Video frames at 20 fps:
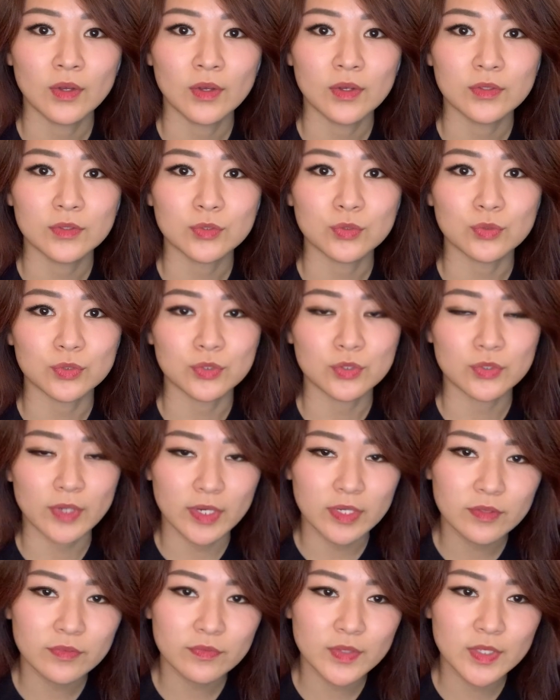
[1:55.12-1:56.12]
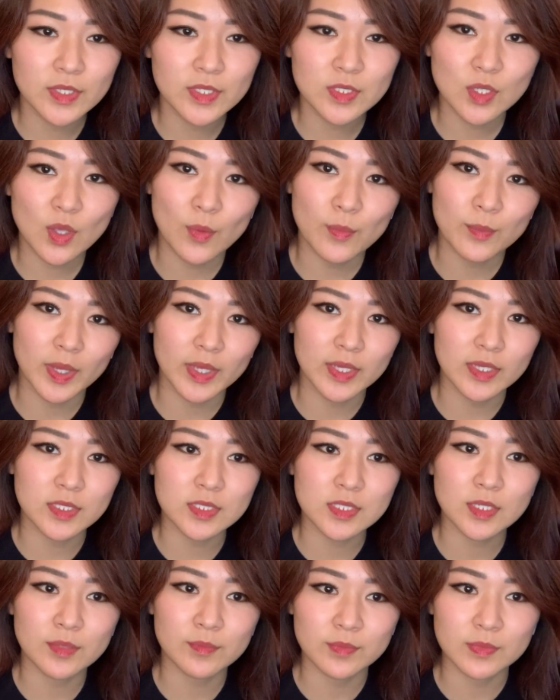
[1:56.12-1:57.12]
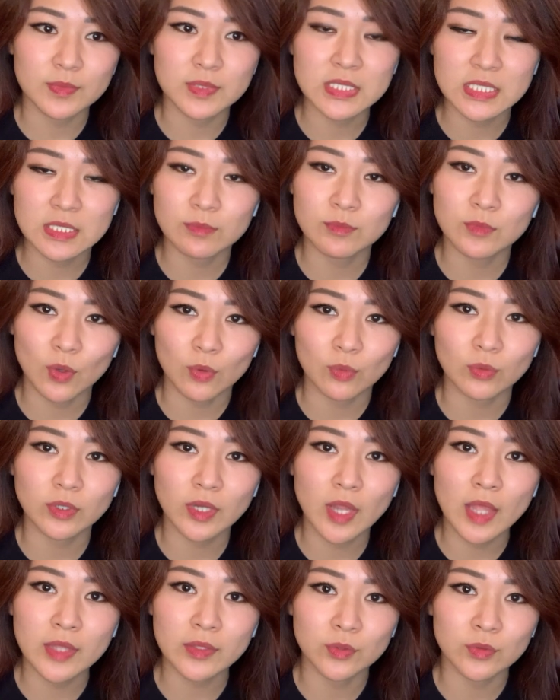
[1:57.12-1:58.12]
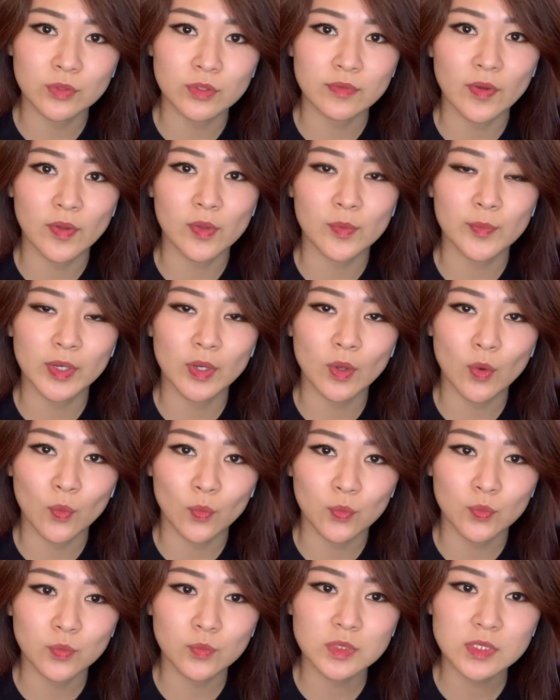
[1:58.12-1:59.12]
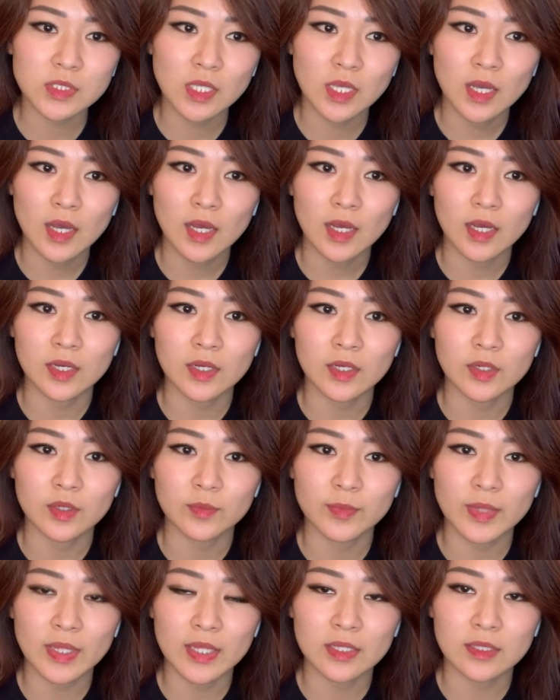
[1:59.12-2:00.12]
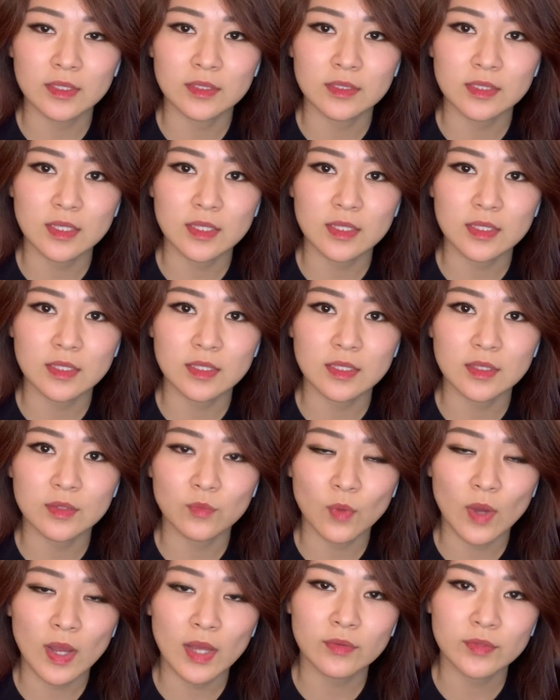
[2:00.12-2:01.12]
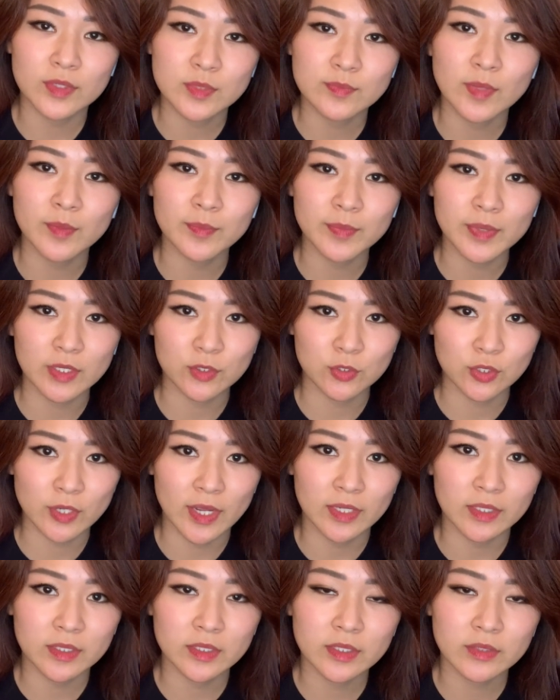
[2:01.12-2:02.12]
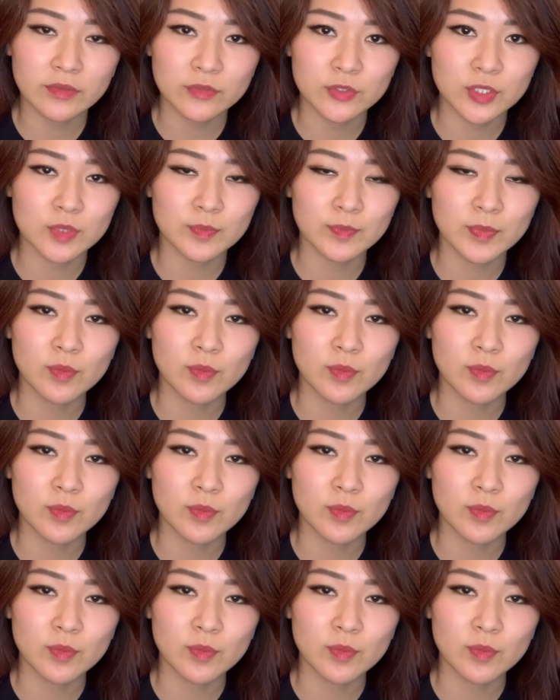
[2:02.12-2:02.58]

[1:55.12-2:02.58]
So strata fees might seem lower in new development homes, and while this might be attractive, just be